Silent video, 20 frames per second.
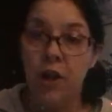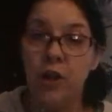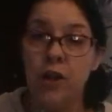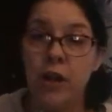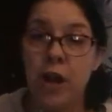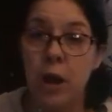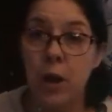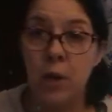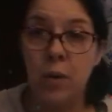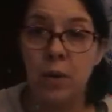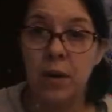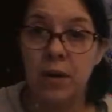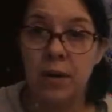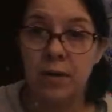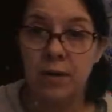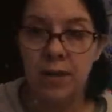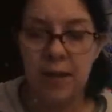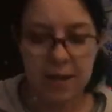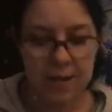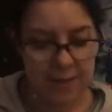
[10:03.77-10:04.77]
No,
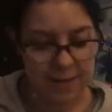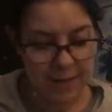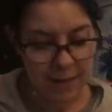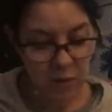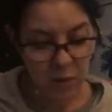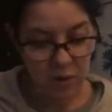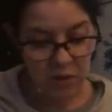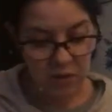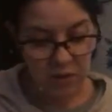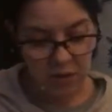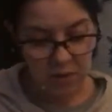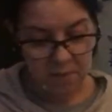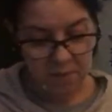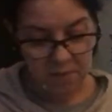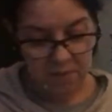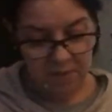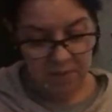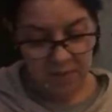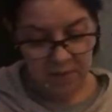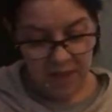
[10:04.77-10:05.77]
Lyddie said quickly.
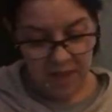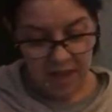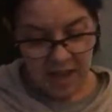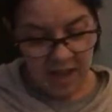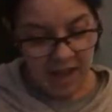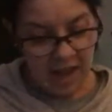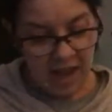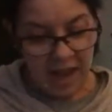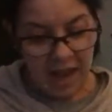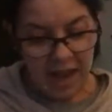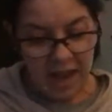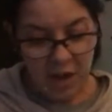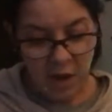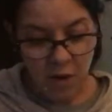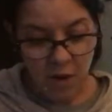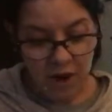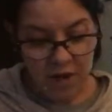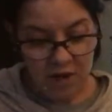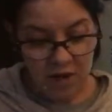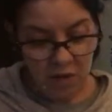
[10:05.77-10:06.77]
I
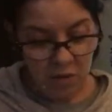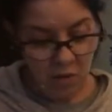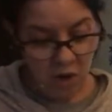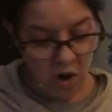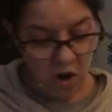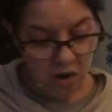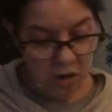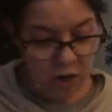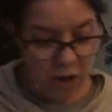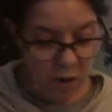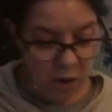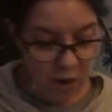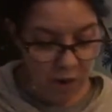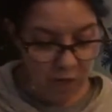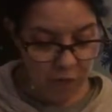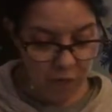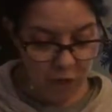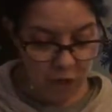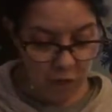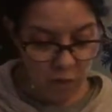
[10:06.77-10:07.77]
know I done wrong to go
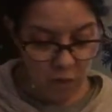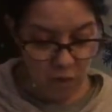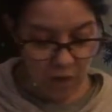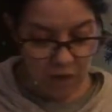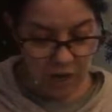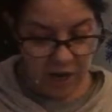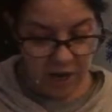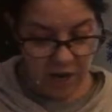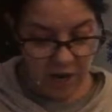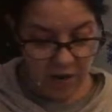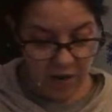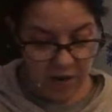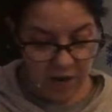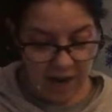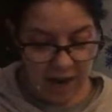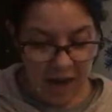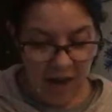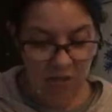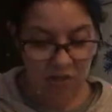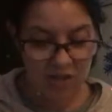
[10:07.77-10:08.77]
off when you weren't here.
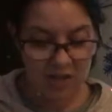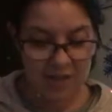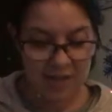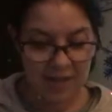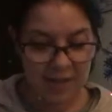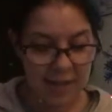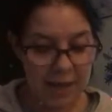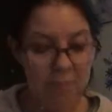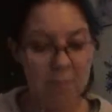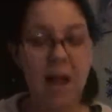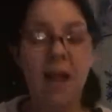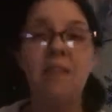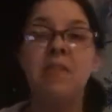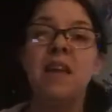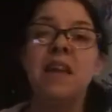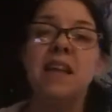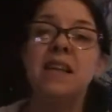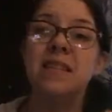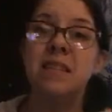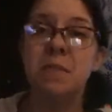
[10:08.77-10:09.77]
I'll just collect my
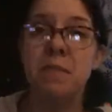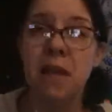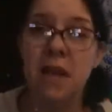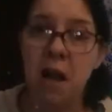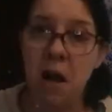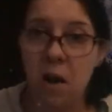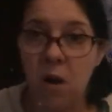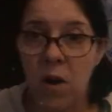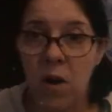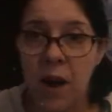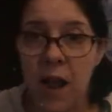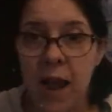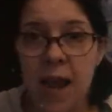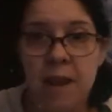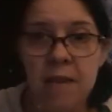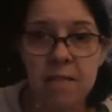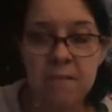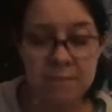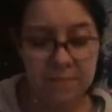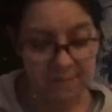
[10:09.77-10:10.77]
things and be gone, eh?